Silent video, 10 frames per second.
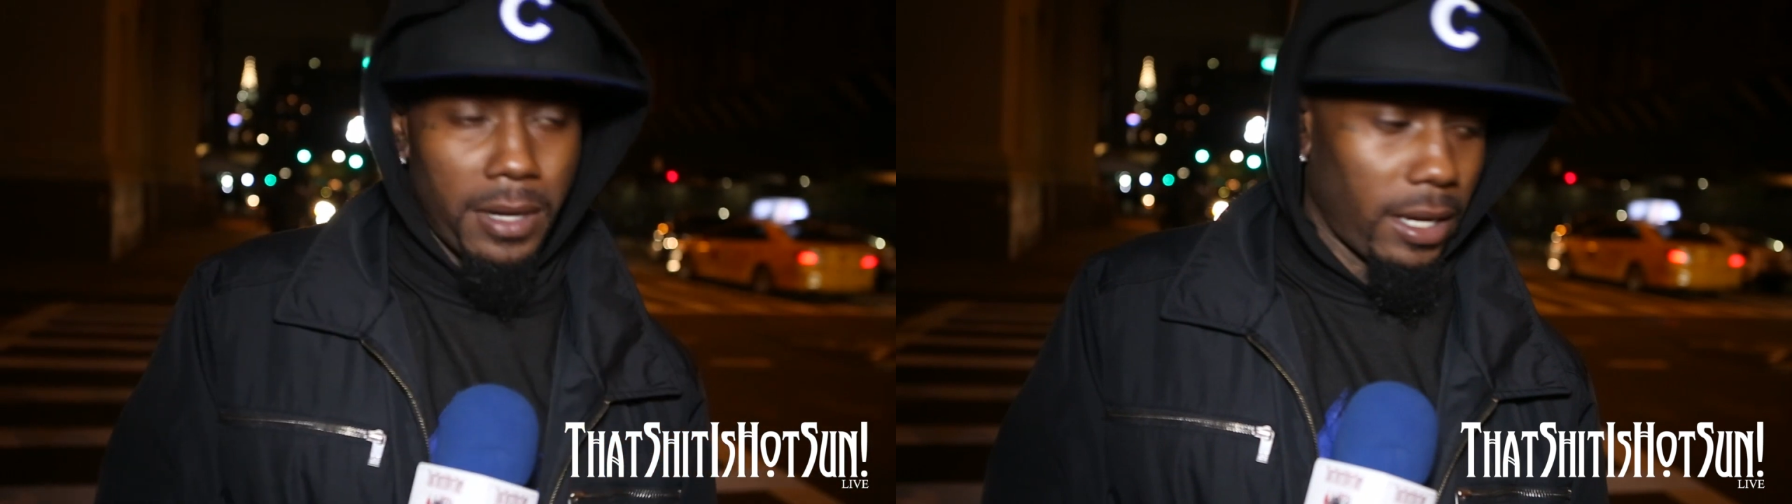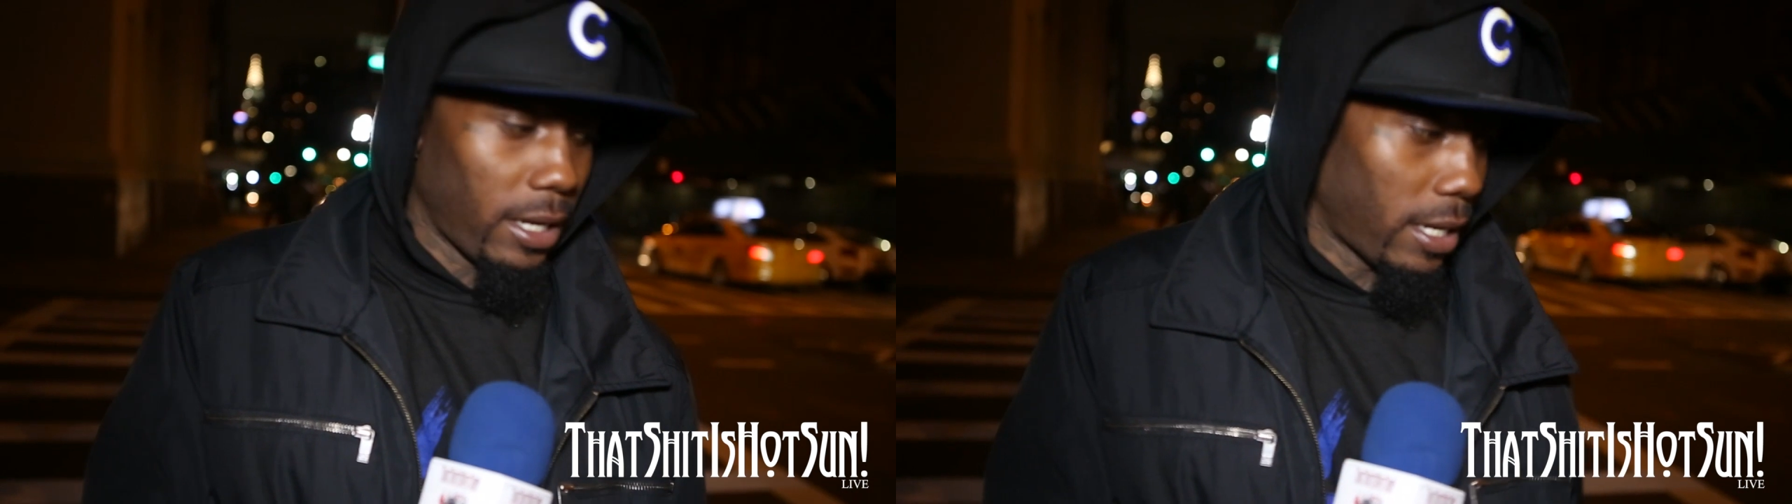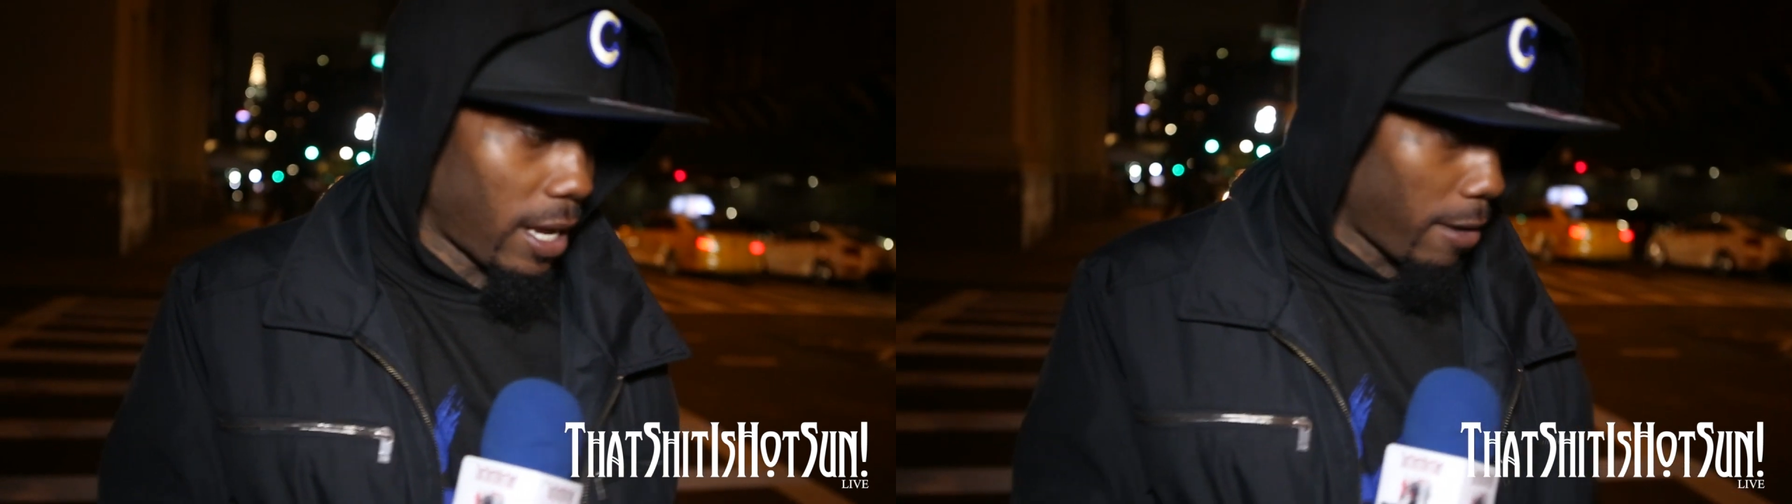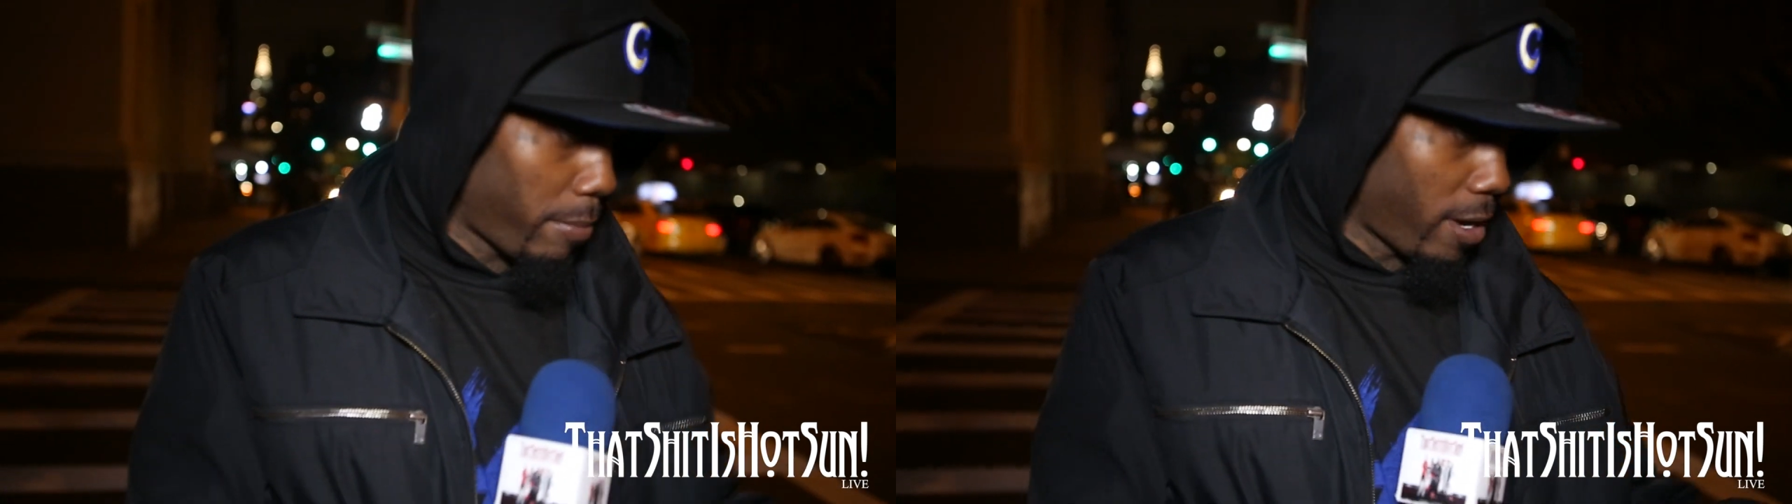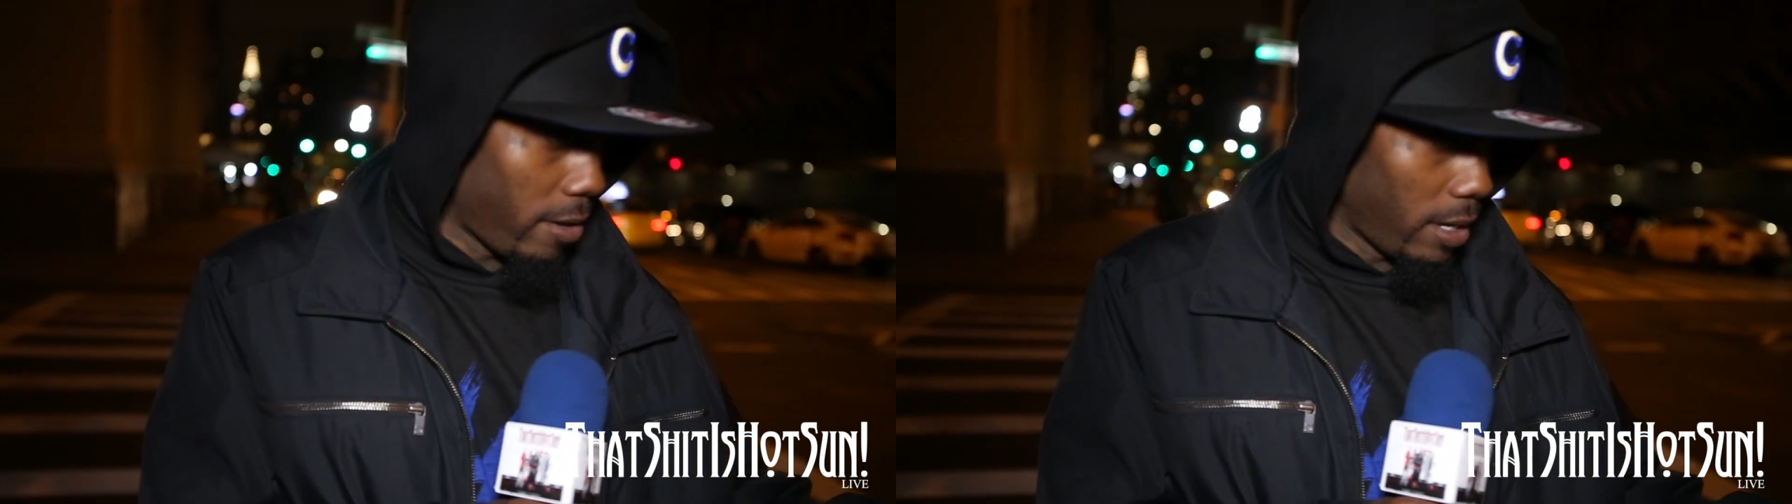It could have had a
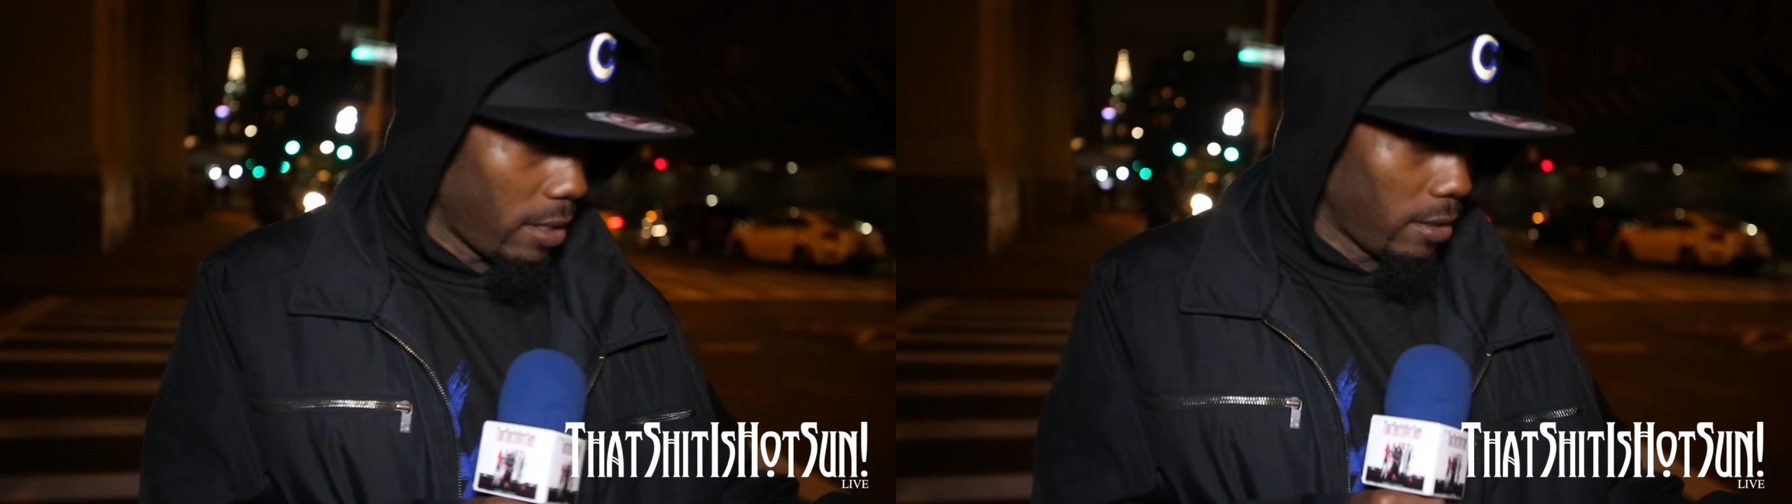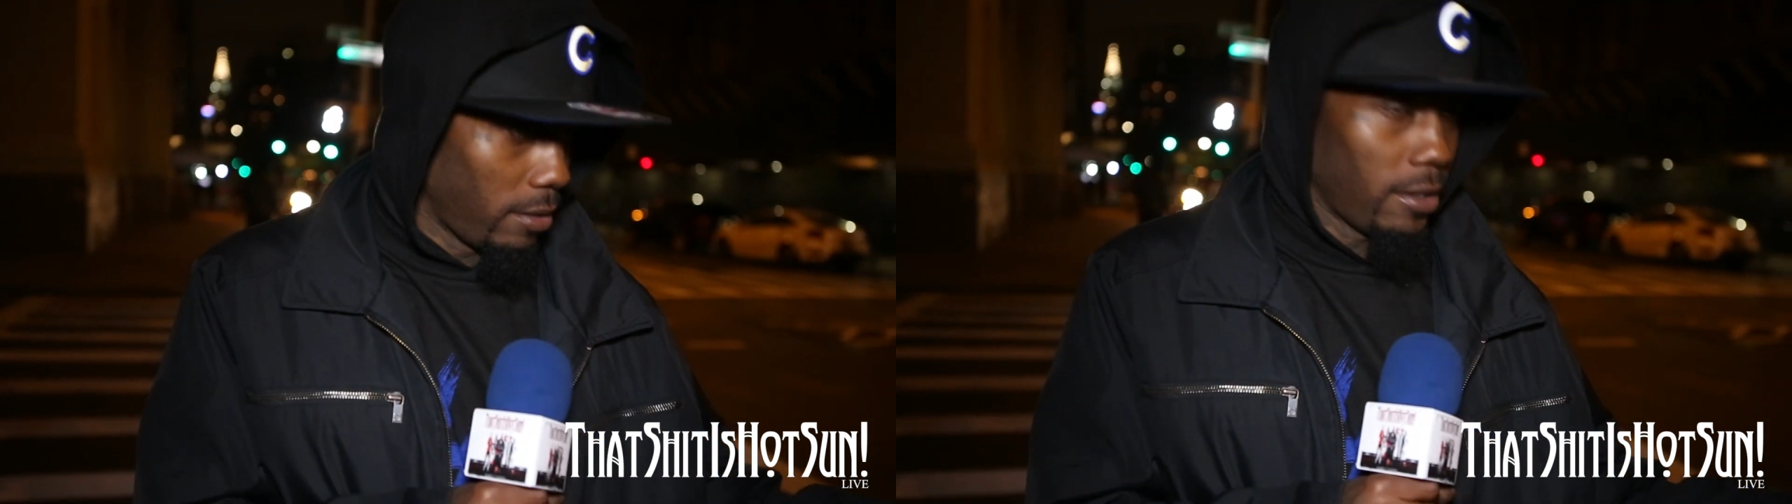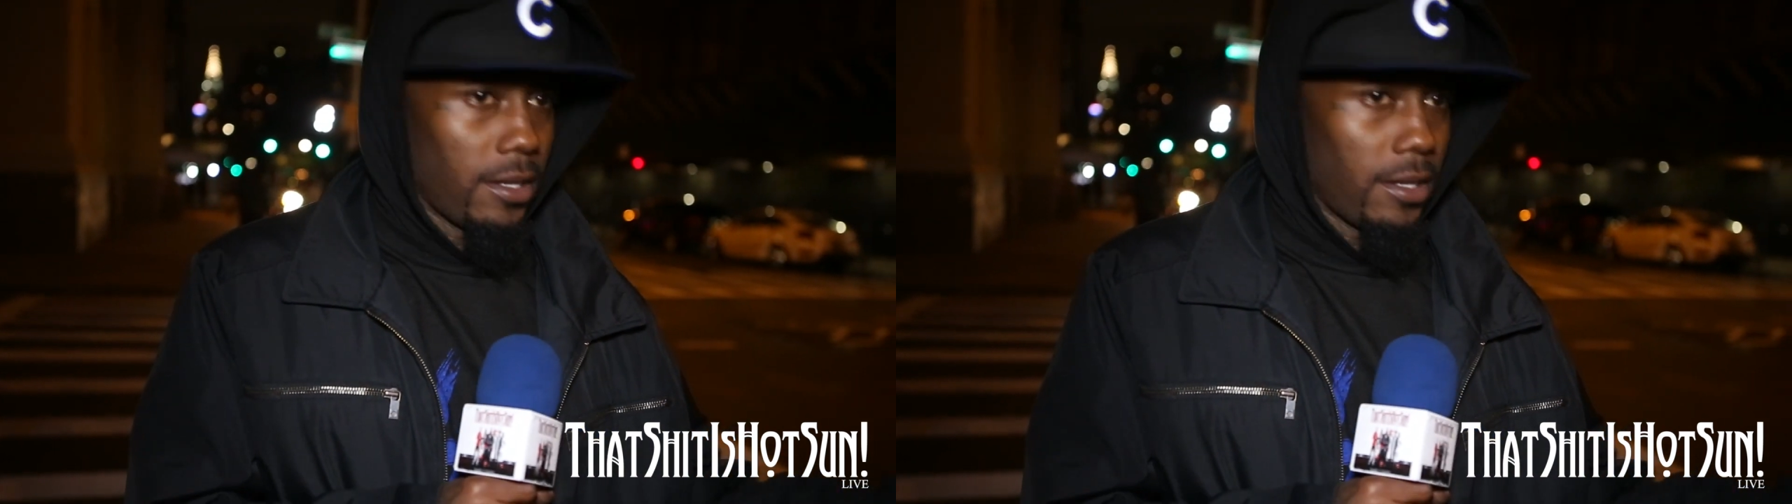better ending